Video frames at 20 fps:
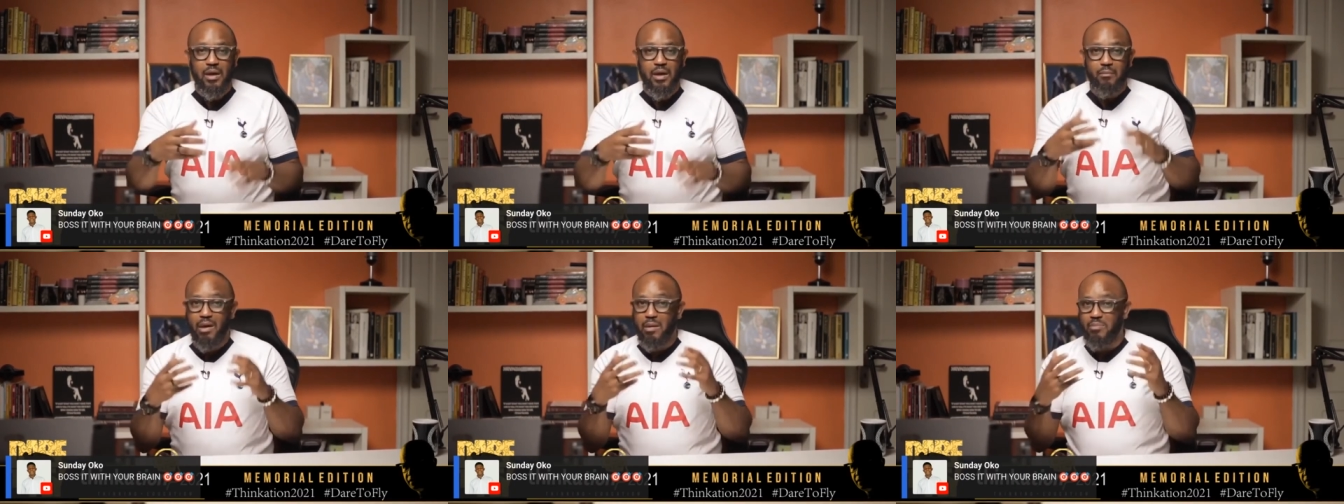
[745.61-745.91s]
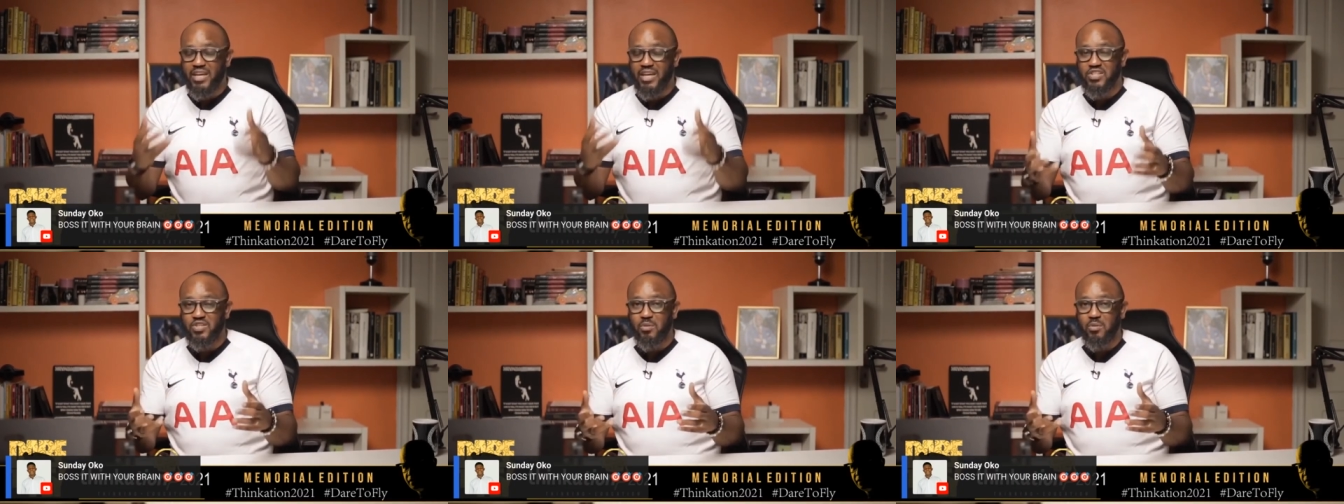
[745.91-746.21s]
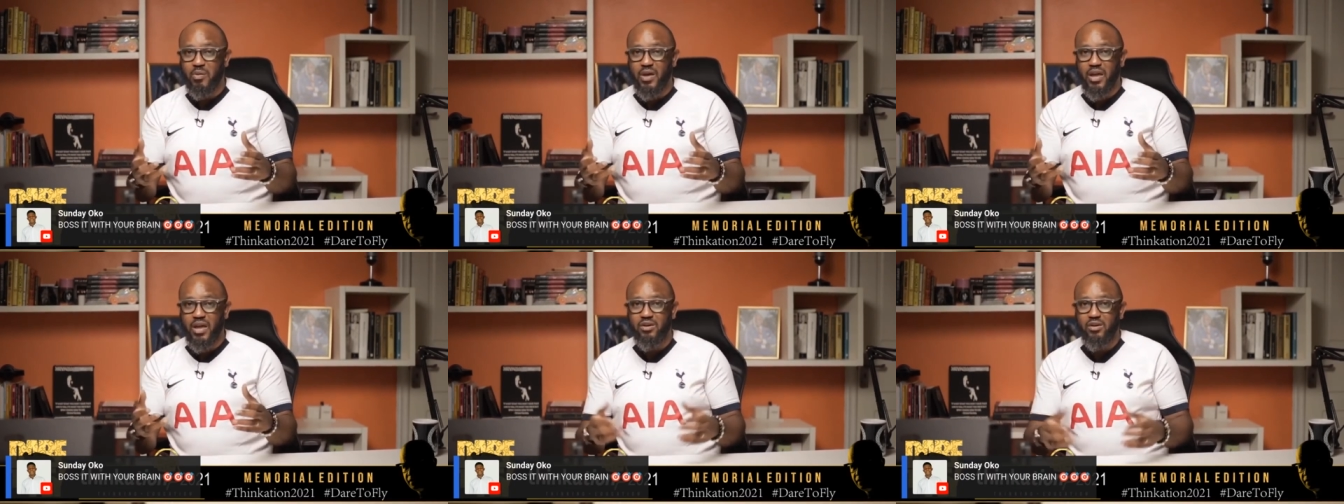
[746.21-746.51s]
My biggest
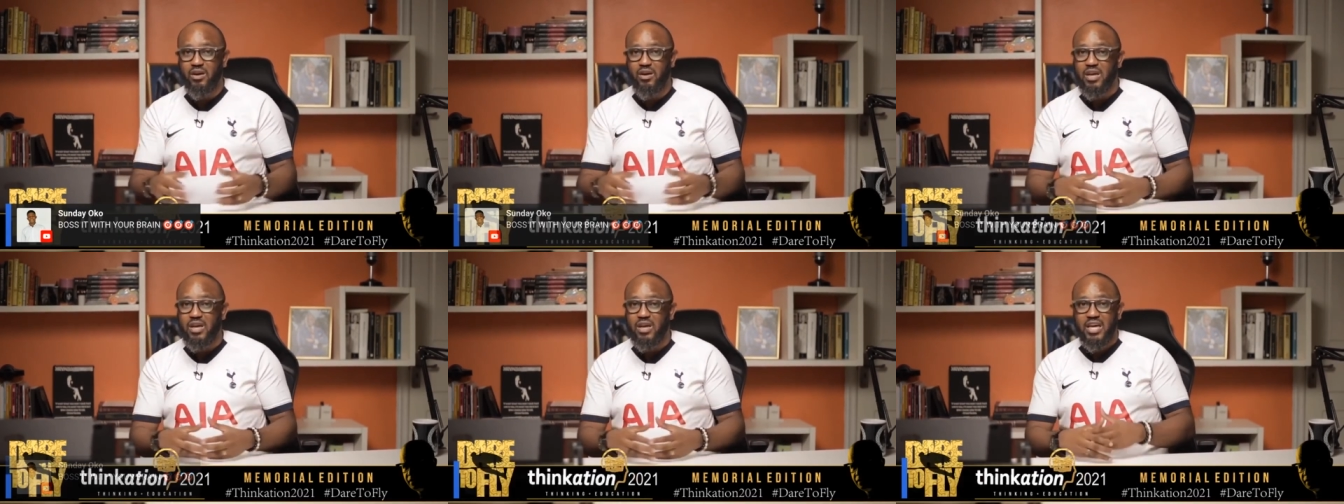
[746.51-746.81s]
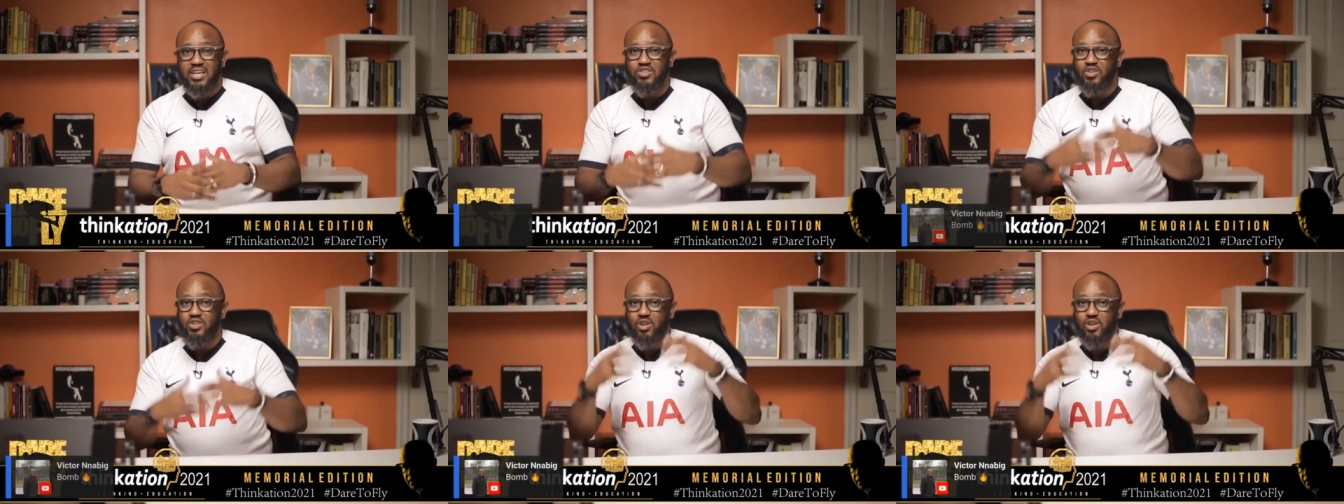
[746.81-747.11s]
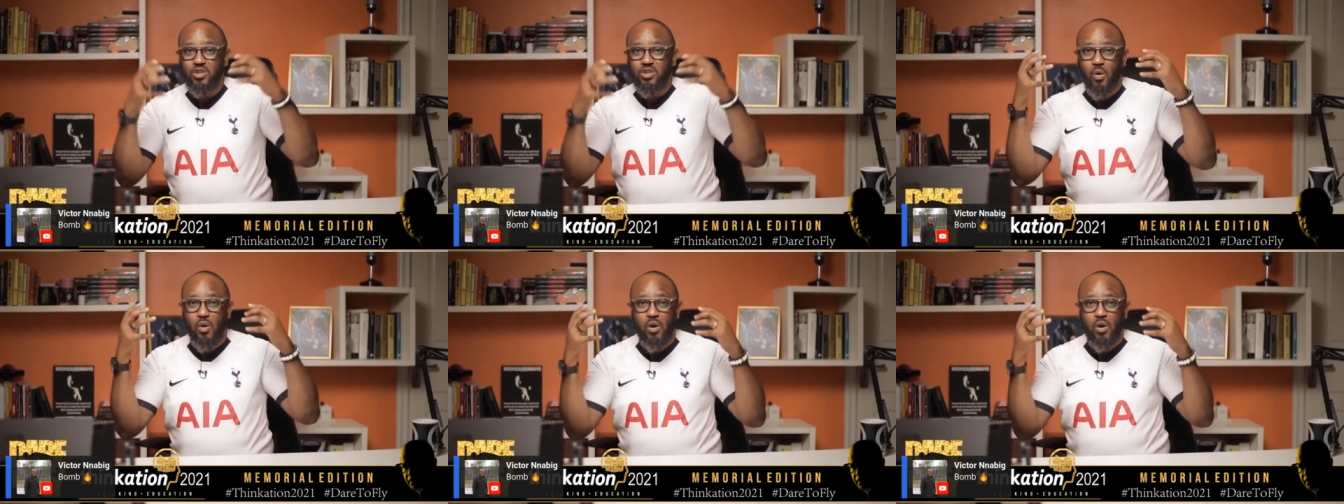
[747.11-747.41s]
competitor is
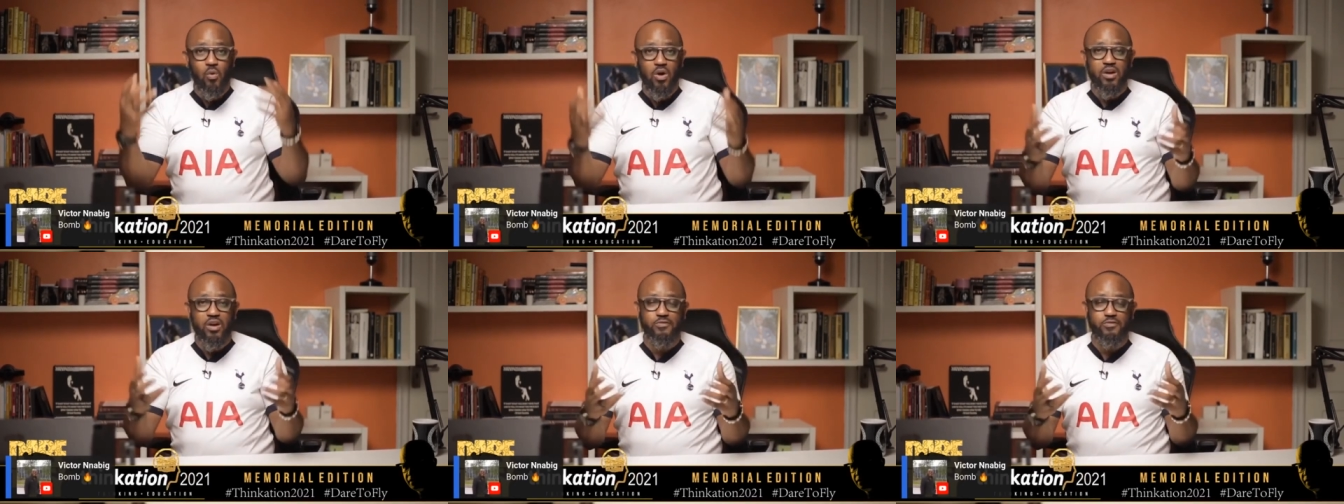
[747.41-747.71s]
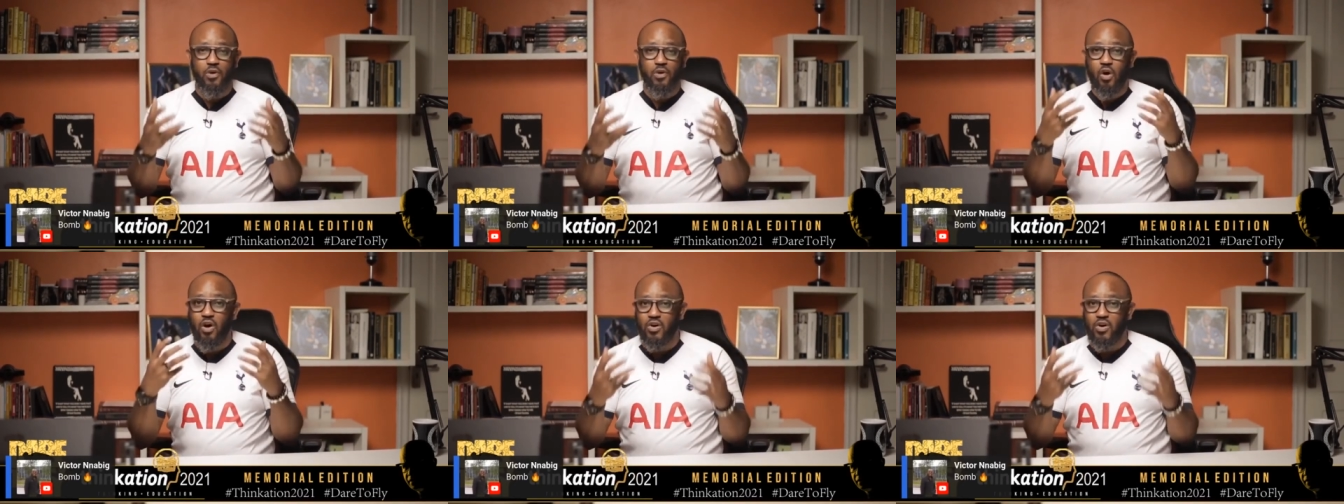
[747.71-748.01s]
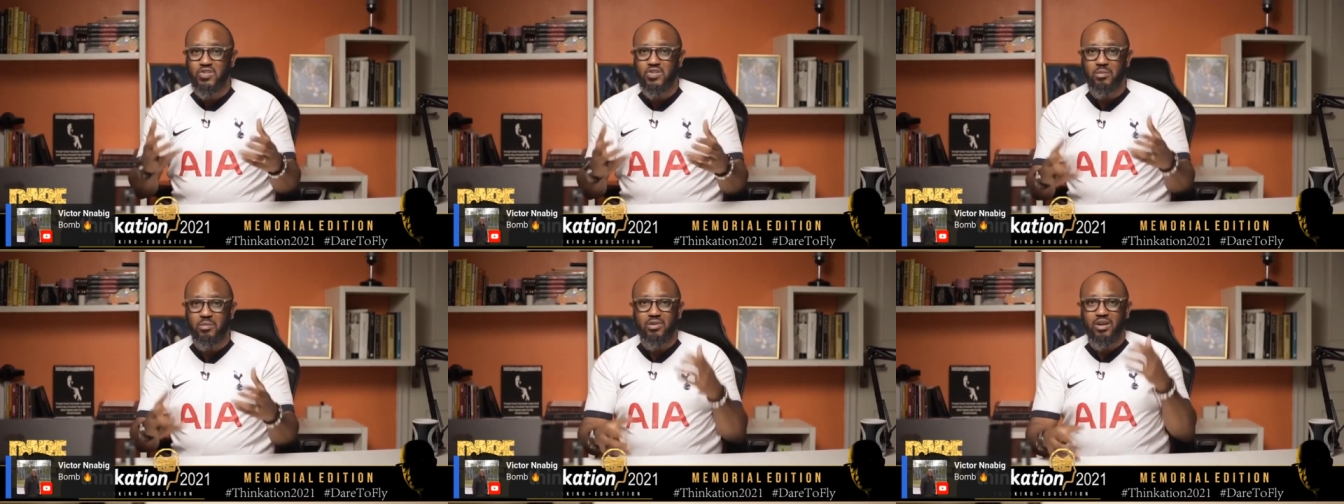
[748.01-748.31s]
not the wonderful,
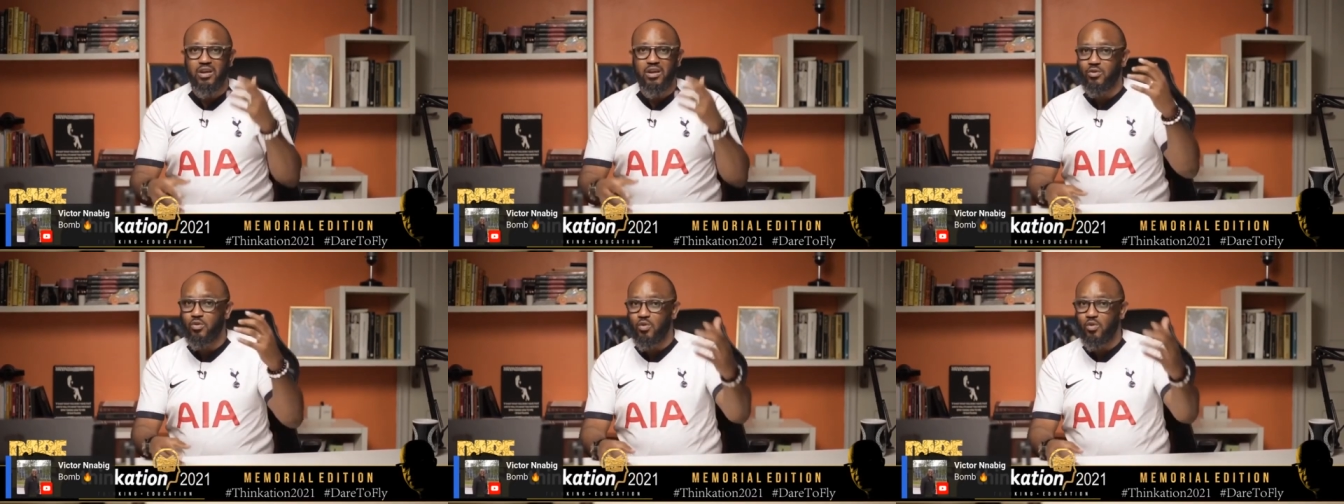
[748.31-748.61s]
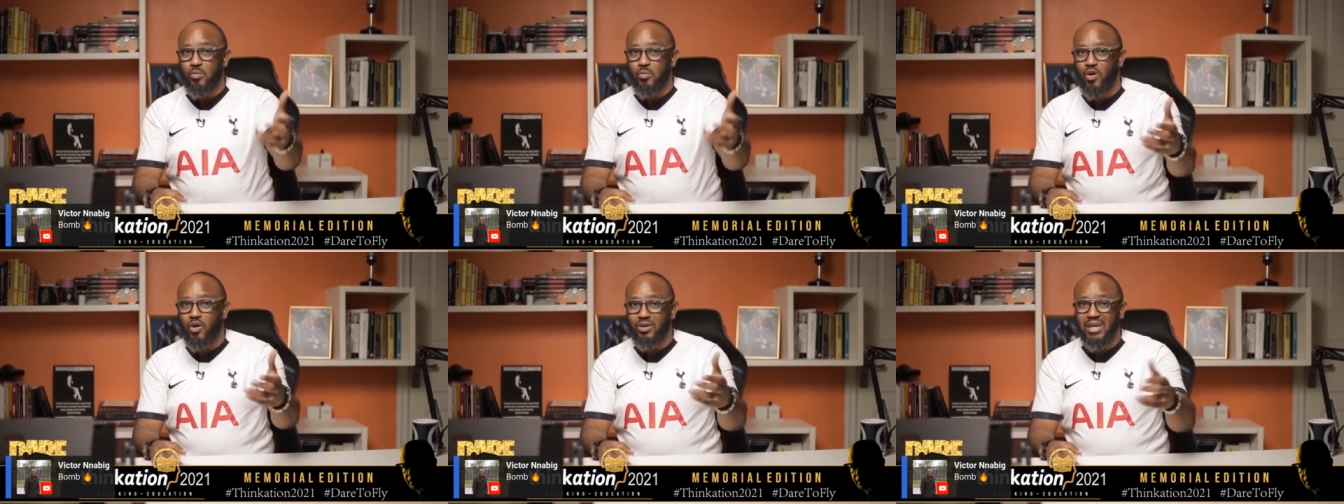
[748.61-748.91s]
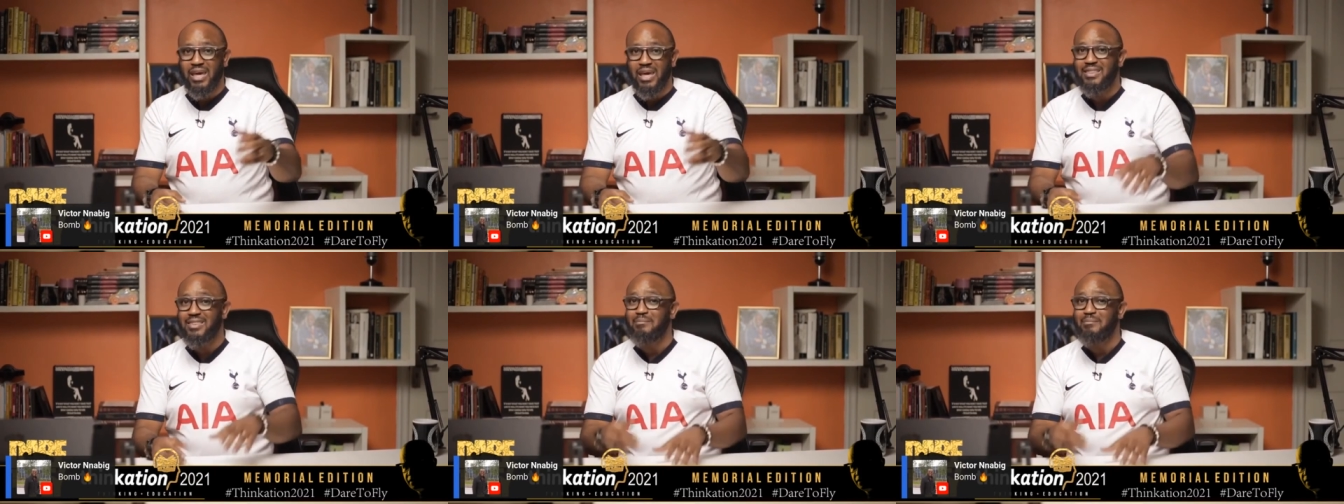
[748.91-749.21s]
awesome Ubong King.